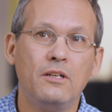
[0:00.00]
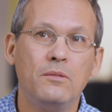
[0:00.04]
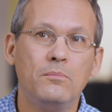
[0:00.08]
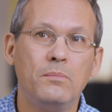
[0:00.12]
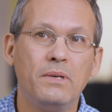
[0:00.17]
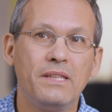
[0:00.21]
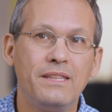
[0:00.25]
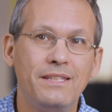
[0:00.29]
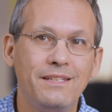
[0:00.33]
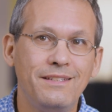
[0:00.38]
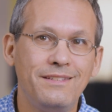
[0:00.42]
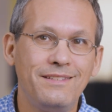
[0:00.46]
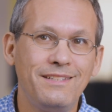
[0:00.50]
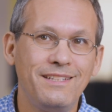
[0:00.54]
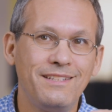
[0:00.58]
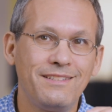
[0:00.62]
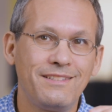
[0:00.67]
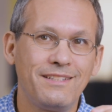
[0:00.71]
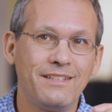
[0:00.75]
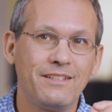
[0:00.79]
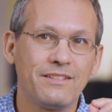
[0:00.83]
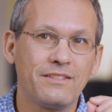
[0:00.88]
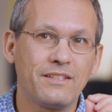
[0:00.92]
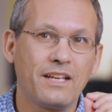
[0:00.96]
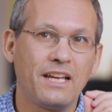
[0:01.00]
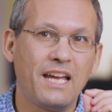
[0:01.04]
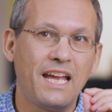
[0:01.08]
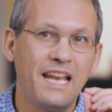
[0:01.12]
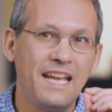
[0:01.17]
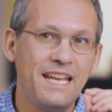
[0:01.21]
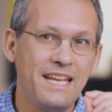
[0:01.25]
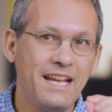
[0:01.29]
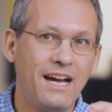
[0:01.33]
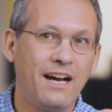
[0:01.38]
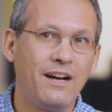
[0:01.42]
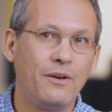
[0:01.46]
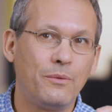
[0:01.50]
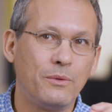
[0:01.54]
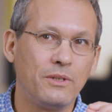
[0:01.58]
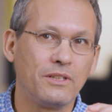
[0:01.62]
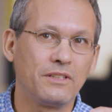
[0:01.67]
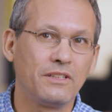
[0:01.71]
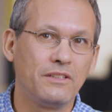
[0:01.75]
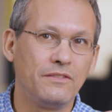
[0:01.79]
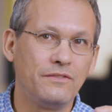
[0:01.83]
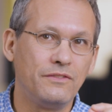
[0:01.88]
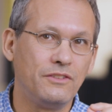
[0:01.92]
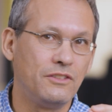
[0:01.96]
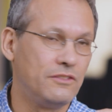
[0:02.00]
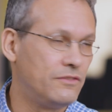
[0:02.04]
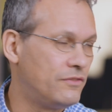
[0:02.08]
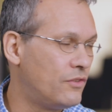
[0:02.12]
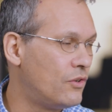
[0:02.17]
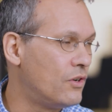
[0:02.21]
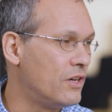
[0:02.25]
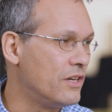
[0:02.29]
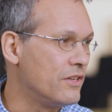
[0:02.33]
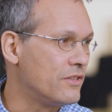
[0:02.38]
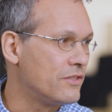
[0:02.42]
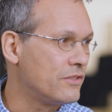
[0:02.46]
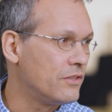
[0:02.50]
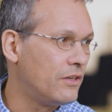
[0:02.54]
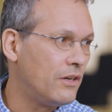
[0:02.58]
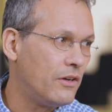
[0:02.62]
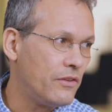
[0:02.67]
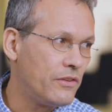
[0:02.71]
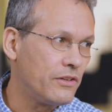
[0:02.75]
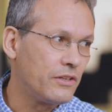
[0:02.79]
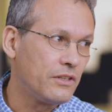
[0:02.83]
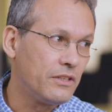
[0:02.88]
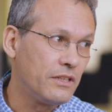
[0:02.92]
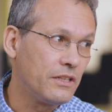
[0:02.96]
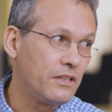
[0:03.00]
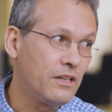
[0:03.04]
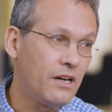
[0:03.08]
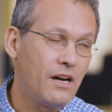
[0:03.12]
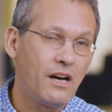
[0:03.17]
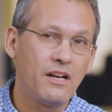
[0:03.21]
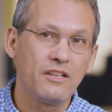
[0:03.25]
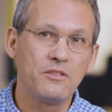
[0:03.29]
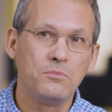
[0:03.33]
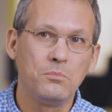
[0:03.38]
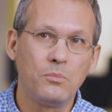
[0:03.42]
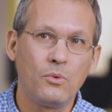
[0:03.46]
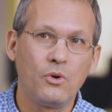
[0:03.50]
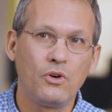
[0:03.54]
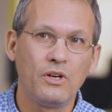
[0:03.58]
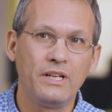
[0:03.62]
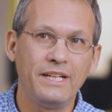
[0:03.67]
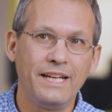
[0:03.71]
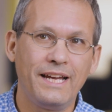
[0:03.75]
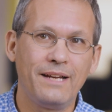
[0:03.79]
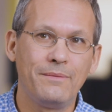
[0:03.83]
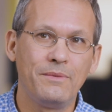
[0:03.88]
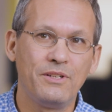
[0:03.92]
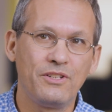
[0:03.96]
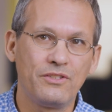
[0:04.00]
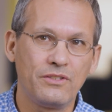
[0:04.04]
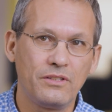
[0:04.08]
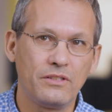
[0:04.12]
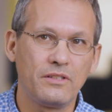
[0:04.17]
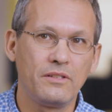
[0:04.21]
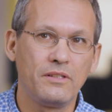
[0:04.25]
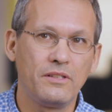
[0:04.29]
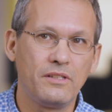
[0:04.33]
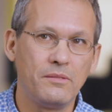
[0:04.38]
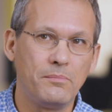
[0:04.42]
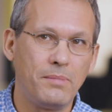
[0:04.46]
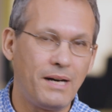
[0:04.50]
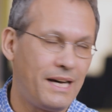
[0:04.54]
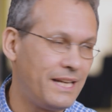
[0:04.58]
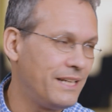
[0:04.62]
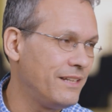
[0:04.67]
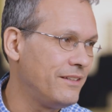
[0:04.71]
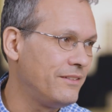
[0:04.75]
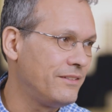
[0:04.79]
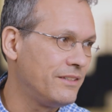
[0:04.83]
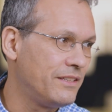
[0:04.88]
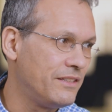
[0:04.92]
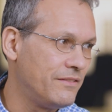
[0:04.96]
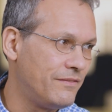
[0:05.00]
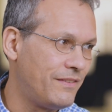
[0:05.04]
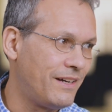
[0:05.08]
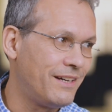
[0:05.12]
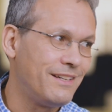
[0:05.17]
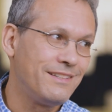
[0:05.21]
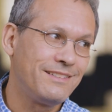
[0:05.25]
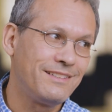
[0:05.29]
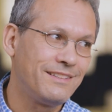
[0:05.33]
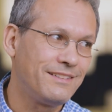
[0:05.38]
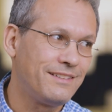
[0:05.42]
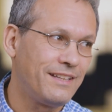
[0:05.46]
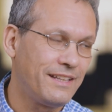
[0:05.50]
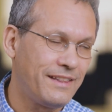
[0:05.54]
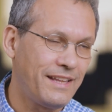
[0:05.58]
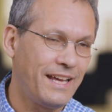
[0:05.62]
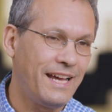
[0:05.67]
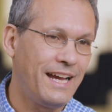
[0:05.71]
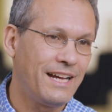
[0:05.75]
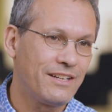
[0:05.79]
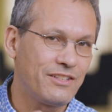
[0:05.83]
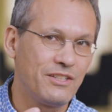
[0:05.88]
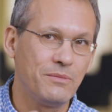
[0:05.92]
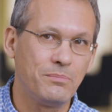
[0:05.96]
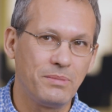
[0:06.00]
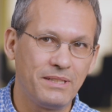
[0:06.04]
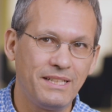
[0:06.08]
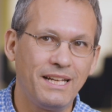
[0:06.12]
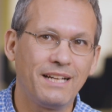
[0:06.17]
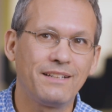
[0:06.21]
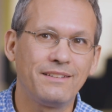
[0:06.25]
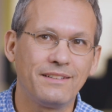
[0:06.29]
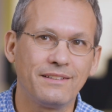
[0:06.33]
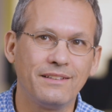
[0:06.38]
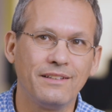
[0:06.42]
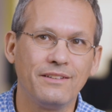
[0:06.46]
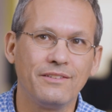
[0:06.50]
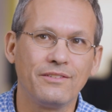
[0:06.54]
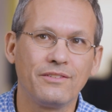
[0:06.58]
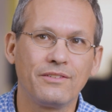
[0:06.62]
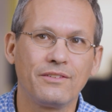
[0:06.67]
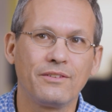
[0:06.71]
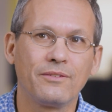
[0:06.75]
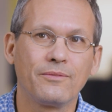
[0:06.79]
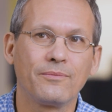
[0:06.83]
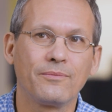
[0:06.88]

But these T cells cannot work at full force, or they're going to cause more damage to the bodies and the viruses that they actually protect against.